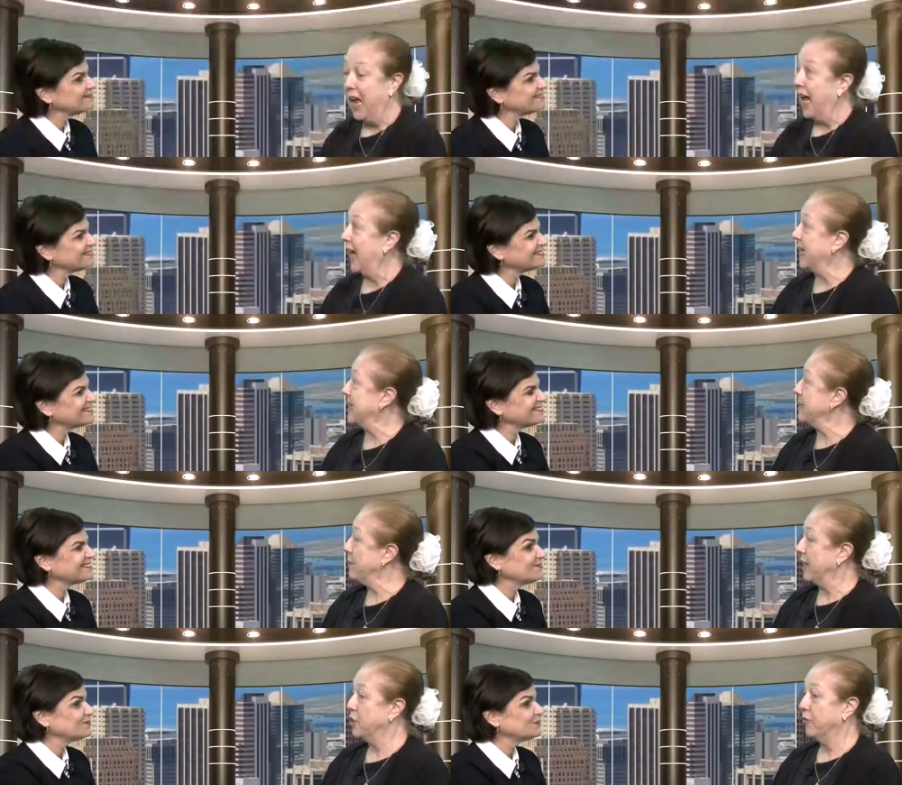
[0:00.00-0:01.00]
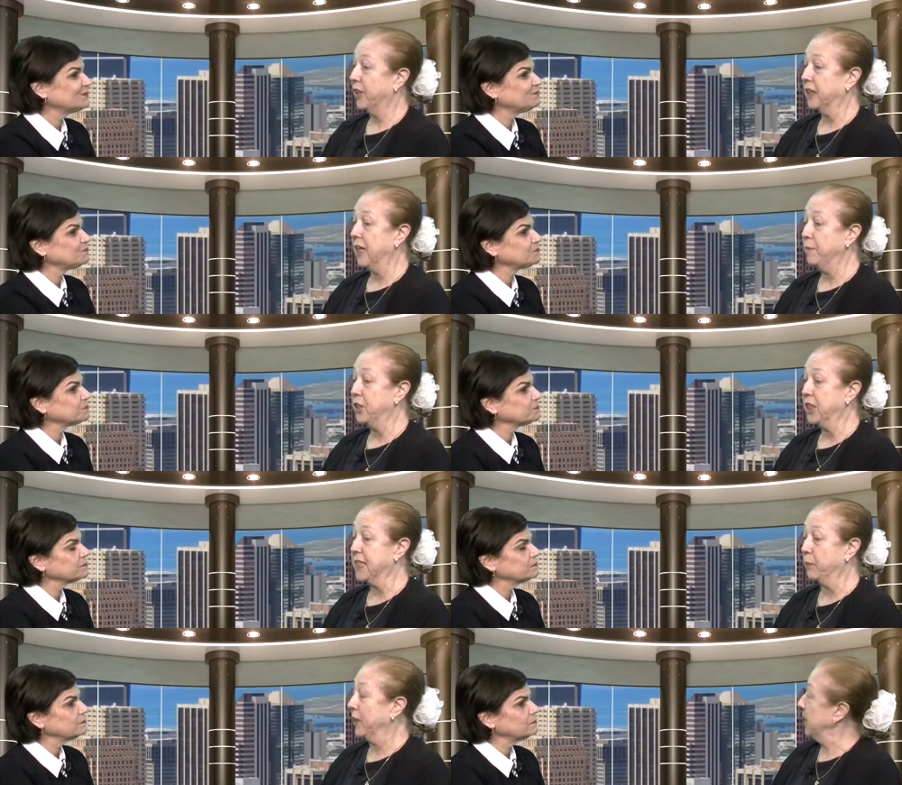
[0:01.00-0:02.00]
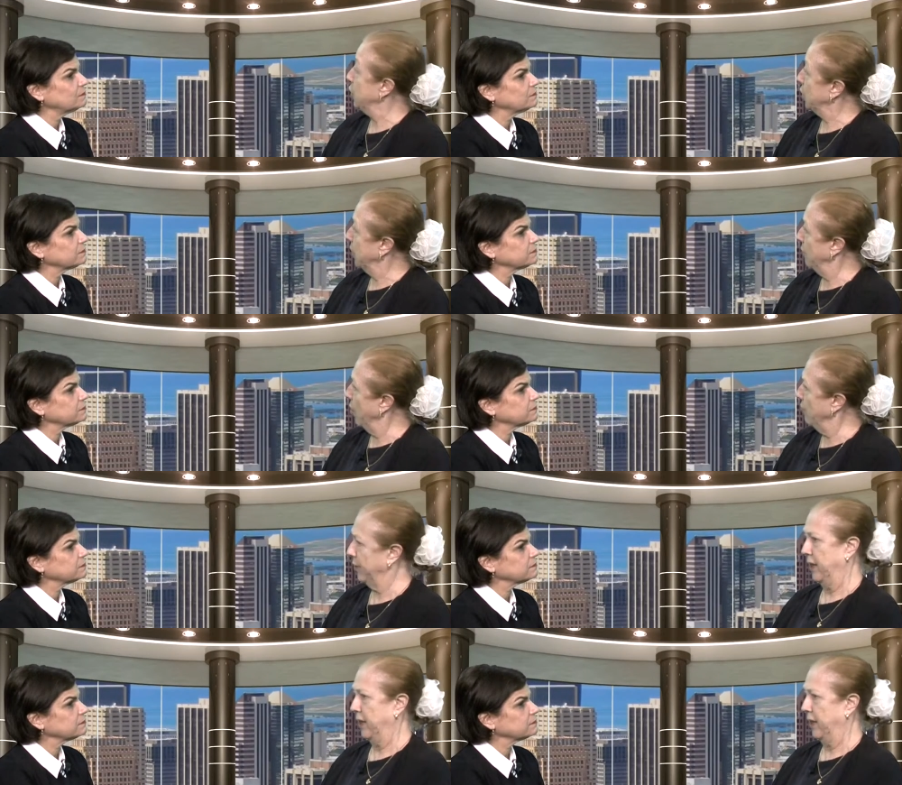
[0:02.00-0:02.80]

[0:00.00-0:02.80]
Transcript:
Speaker 1: and it's the manager of the club. And she said, "We need you to come over."